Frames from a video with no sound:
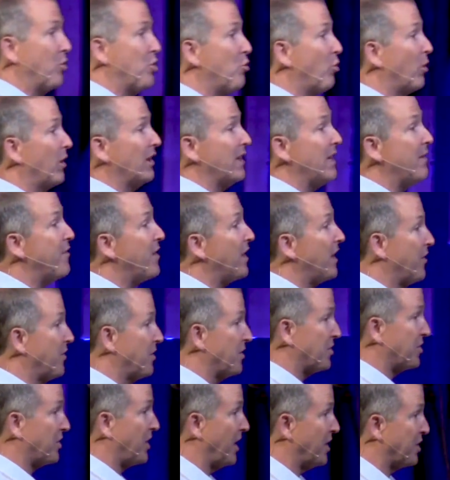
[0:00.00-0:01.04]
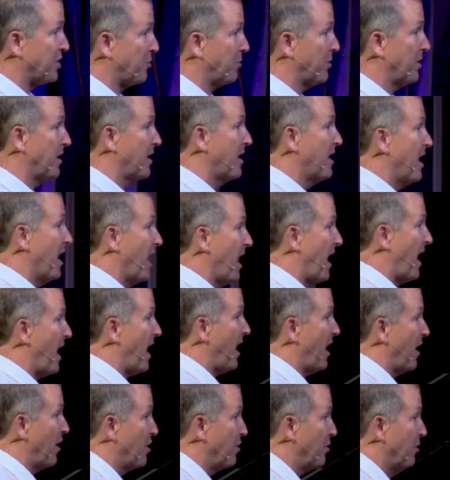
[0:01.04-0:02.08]
who are living in this country,
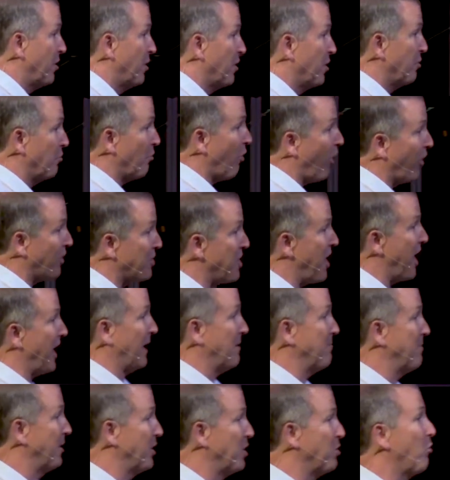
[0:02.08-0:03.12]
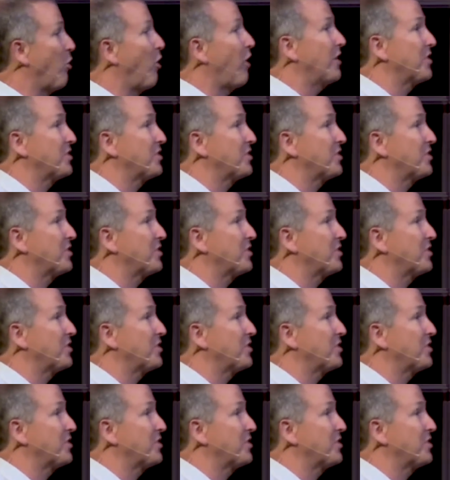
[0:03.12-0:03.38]
uh, who, who are documented, who are